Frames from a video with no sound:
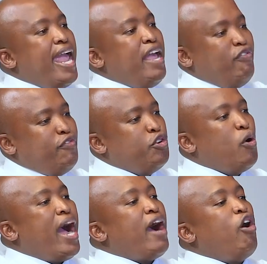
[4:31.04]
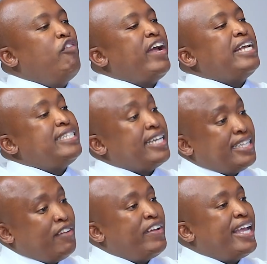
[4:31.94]
if you are of a
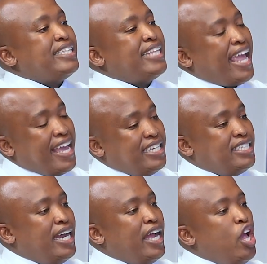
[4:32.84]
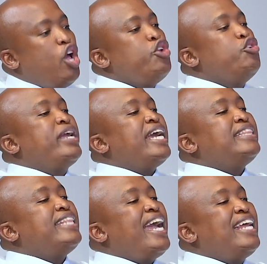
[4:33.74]
significant age, you
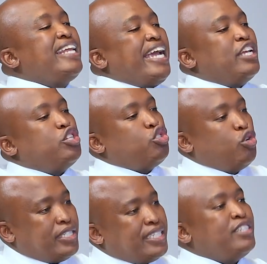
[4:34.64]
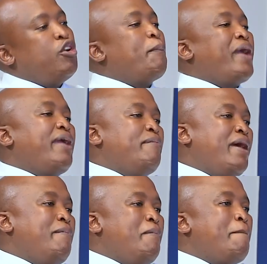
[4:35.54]
can then reduce your
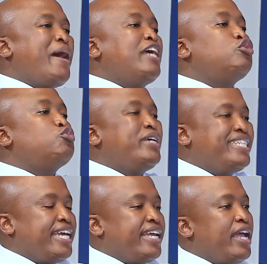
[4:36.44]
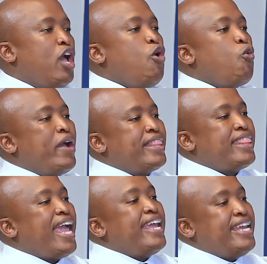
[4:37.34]
premium by switching with
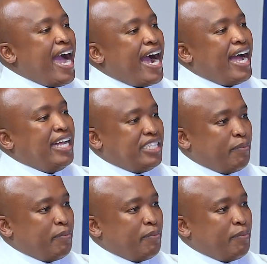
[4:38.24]
a younger